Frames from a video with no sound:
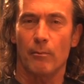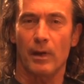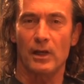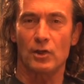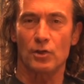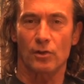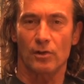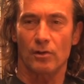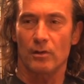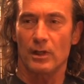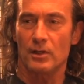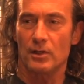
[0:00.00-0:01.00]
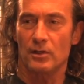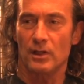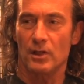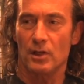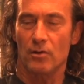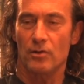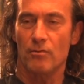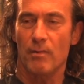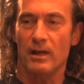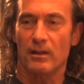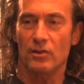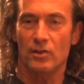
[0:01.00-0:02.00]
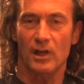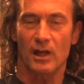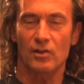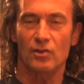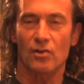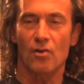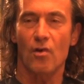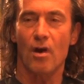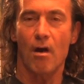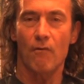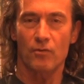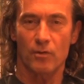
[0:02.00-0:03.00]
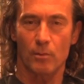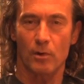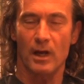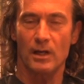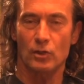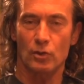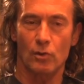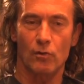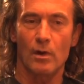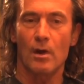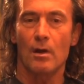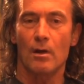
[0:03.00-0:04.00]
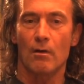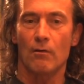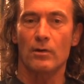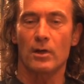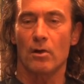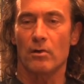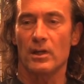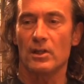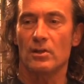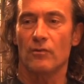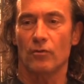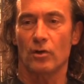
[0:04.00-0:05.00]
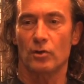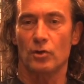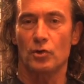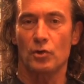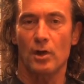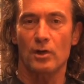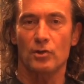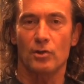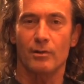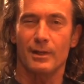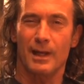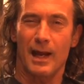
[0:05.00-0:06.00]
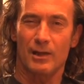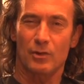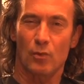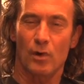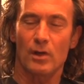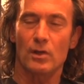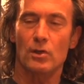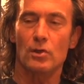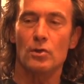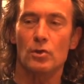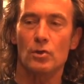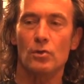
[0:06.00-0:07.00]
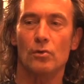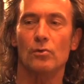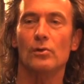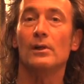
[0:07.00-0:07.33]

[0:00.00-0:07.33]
Paige Turco. They just said, you know, you make the set so comfortable and so, you know, easy for us to trust you. And that's what you do.